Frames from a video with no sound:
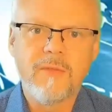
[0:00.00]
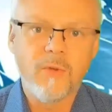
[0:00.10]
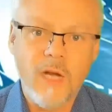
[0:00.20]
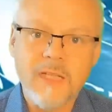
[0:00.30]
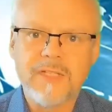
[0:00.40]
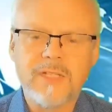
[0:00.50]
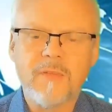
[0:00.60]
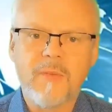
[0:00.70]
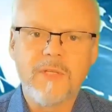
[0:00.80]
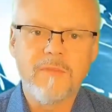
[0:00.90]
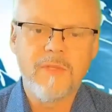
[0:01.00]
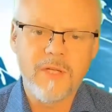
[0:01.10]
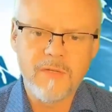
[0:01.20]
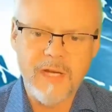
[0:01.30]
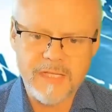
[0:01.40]
with greater disruption within
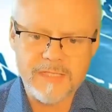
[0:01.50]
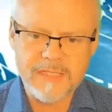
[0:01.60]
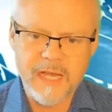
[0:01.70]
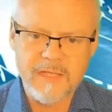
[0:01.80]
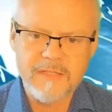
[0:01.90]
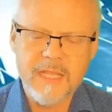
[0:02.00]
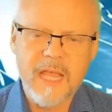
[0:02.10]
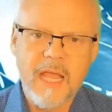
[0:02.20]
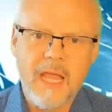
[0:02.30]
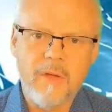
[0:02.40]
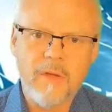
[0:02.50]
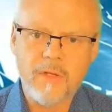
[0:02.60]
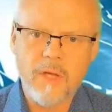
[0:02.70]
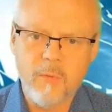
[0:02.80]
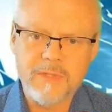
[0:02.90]
the United States and on the
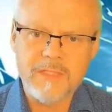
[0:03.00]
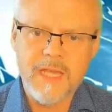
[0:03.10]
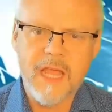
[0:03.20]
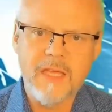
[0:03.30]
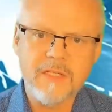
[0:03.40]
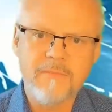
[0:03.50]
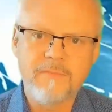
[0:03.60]
global stage.